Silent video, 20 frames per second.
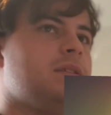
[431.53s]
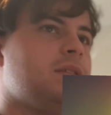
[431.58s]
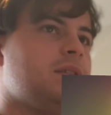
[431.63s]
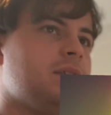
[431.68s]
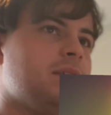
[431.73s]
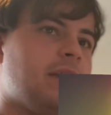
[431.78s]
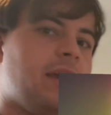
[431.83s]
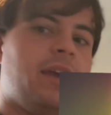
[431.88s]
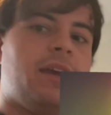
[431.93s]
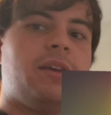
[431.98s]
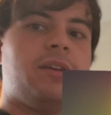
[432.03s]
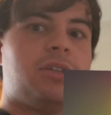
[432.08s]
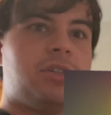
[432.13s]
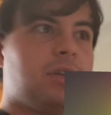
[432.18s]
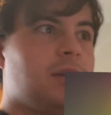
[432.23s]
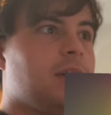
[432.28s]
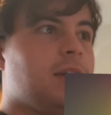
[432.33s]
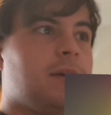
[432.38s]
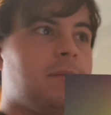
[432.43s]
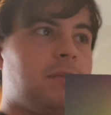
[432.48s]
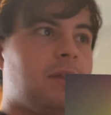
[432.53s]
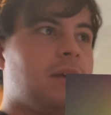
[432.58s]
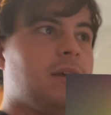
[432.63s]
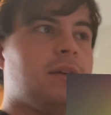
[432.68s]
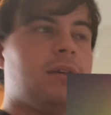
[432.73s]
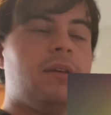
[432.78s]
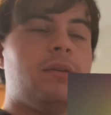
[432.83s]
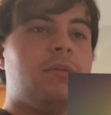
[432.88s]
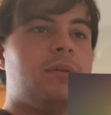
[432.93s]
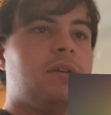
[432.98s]
dang shame
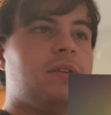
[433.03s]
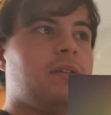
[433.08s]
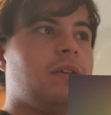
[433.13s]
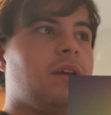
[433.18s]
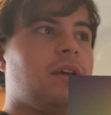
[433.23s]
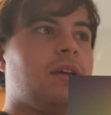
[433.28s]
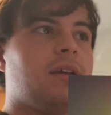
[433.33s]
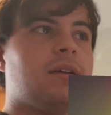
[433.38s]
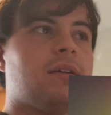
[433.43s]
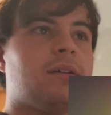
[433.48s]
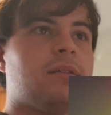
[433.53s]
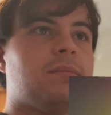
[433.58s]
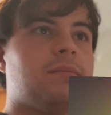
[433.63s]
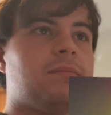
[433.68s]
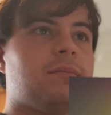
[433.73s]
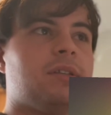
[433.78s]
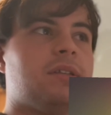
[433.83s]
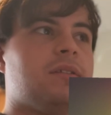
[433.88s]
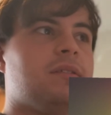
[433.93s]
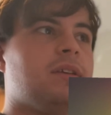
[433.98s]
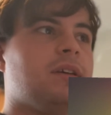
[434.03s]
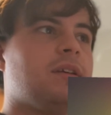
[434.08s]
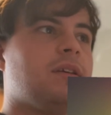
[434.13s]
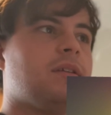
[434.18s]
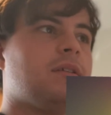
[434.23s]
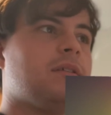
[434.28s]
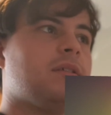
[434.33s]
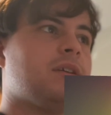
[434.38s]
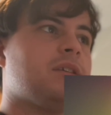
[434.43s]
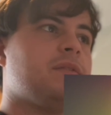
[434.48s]
that he was a
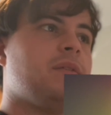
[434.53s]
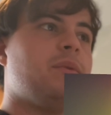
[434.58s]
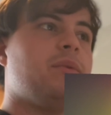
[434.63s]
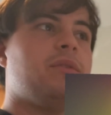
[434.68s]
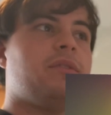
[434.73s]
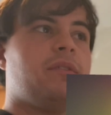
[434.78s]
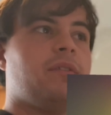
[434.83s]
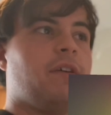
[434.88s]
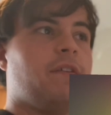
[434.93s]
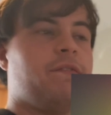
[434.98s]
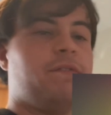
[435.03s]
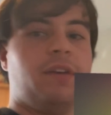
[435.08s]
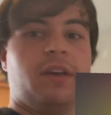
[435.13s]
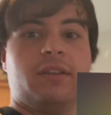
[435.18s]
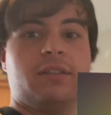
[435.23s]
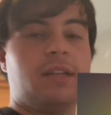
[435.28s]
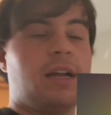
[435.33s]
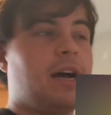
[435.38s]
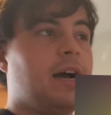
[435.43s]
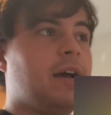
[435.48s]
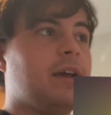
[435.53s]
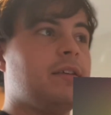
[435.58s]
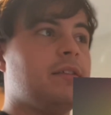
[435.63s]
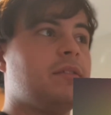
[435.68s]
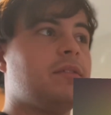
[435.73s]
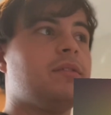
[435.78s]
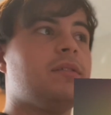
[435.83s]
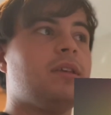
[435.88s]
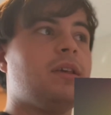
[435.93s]
lenticular, because if he was a fixed eyes,